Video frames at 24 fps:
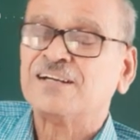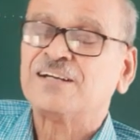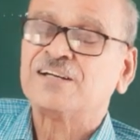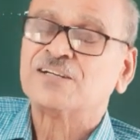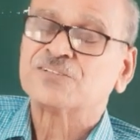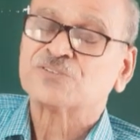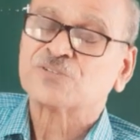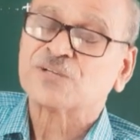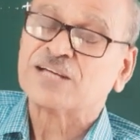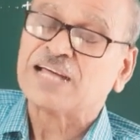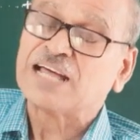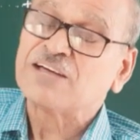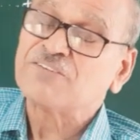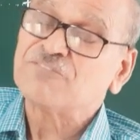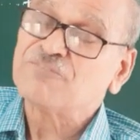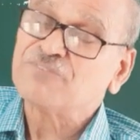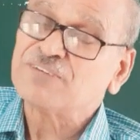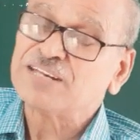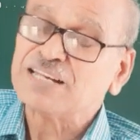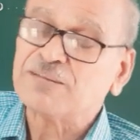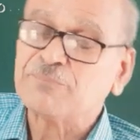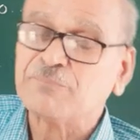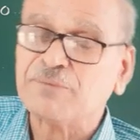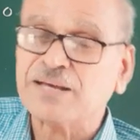So
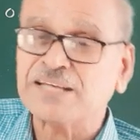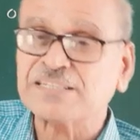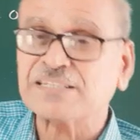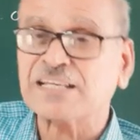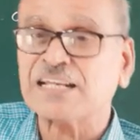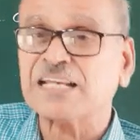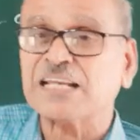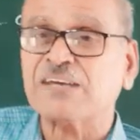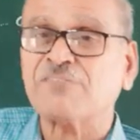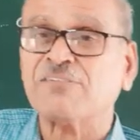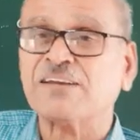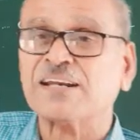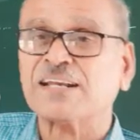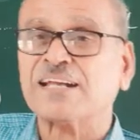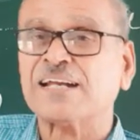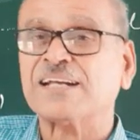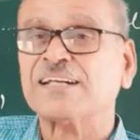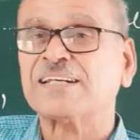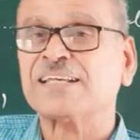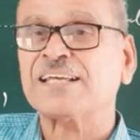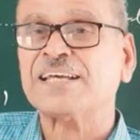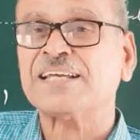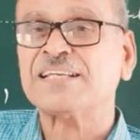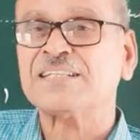every major level
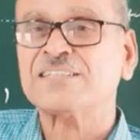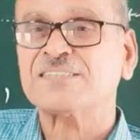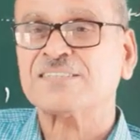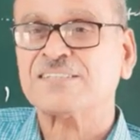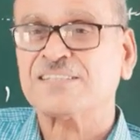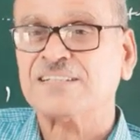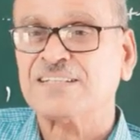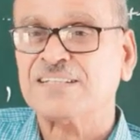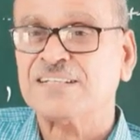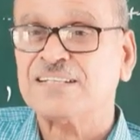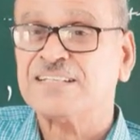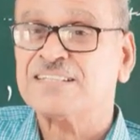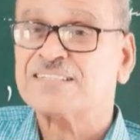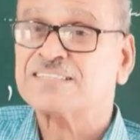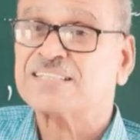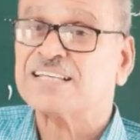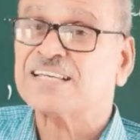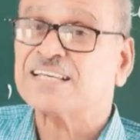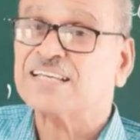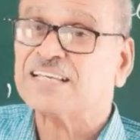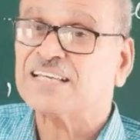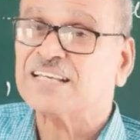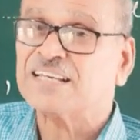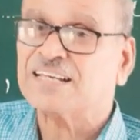contains
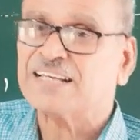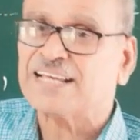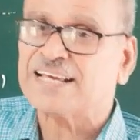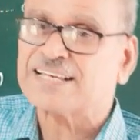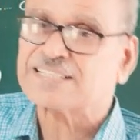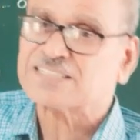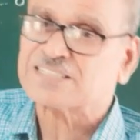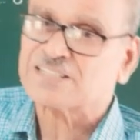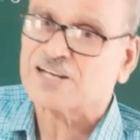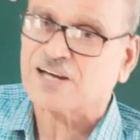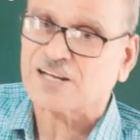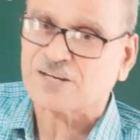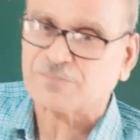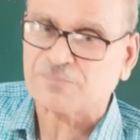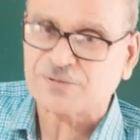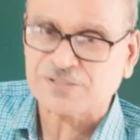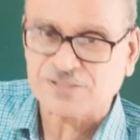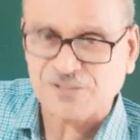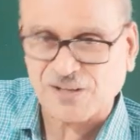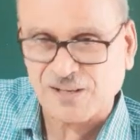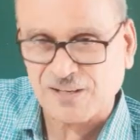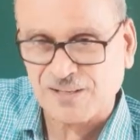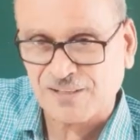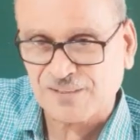single s
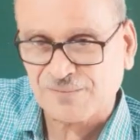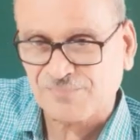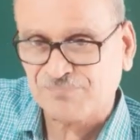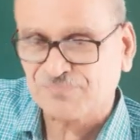orbital.